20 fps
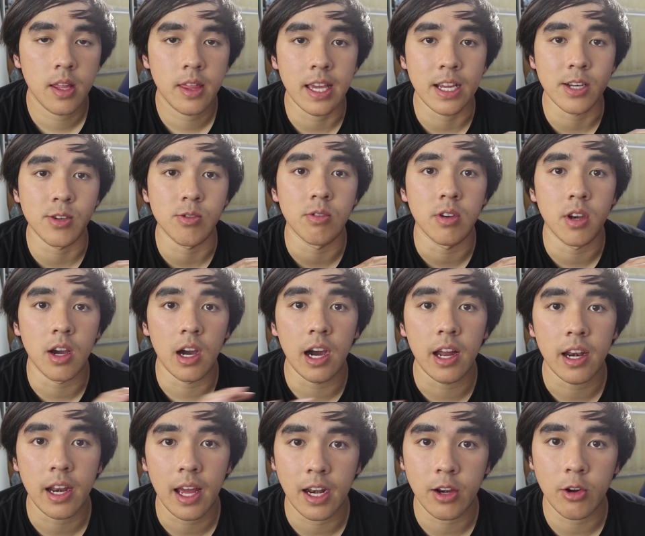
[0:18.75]
They do
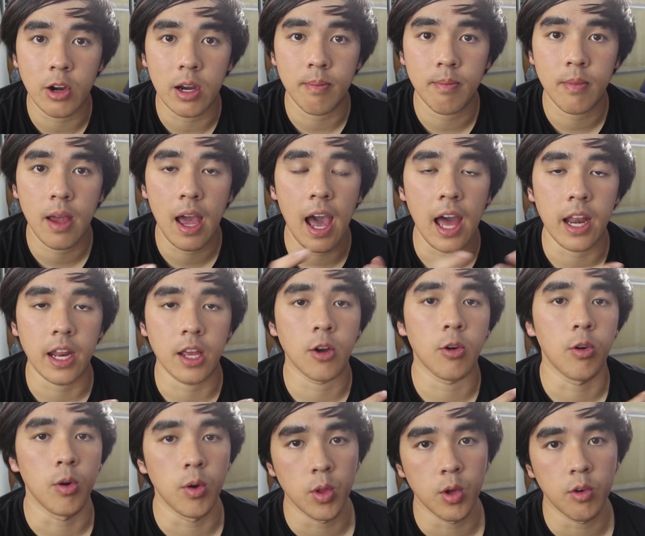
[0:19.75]
not add grip. Adding
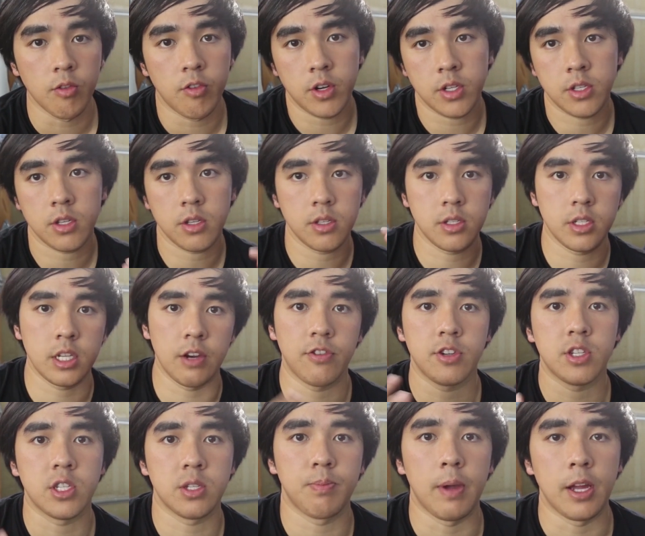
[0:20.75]
coilovers,
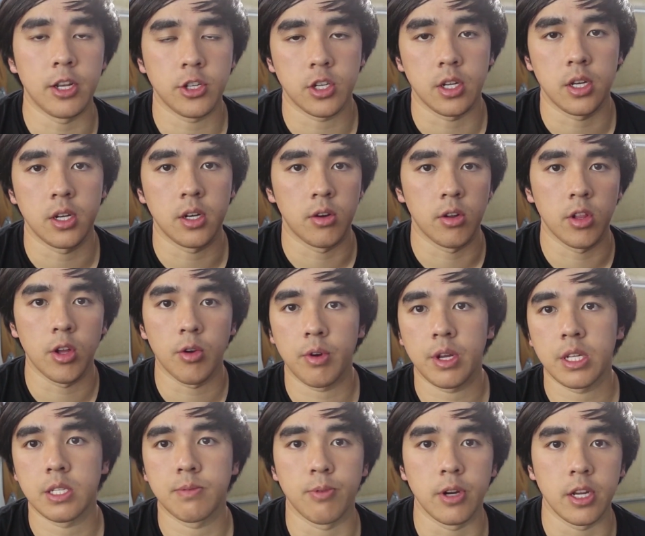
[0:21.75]
stiffer suspension, or
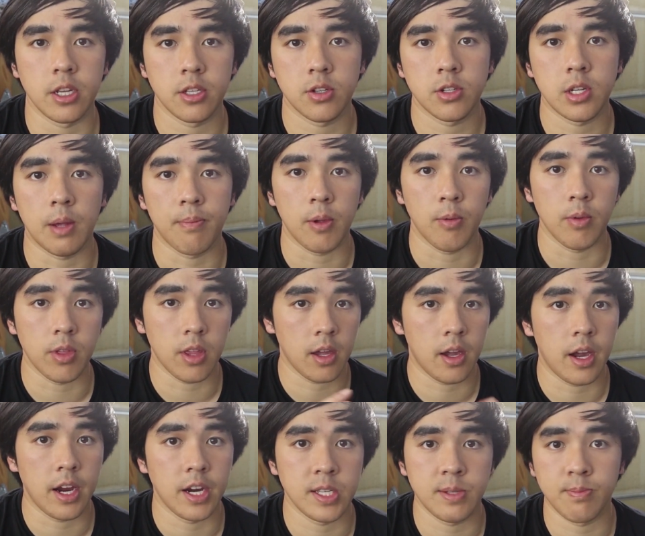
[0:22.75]
lowering springs or something with a
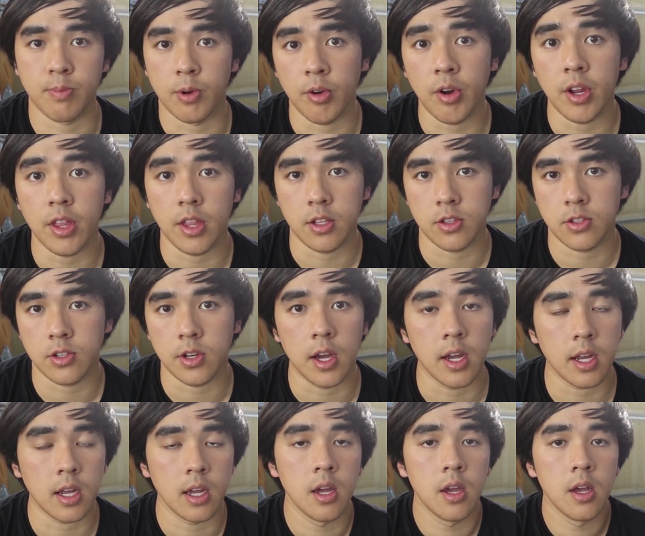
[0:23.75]
higher spring rate than
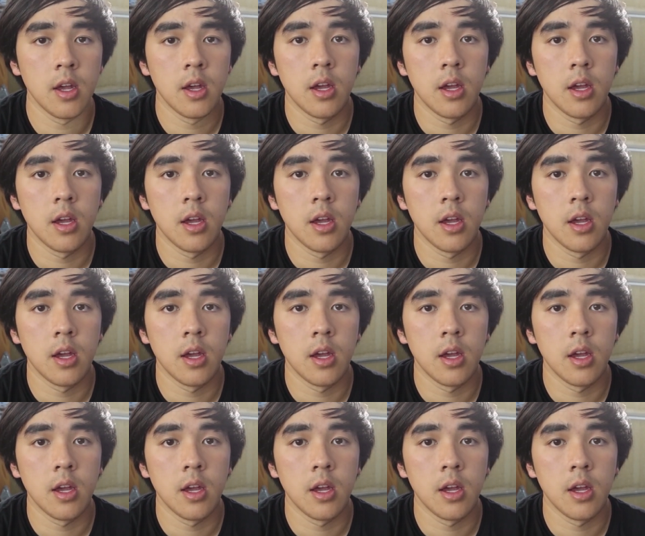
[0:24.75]
stock,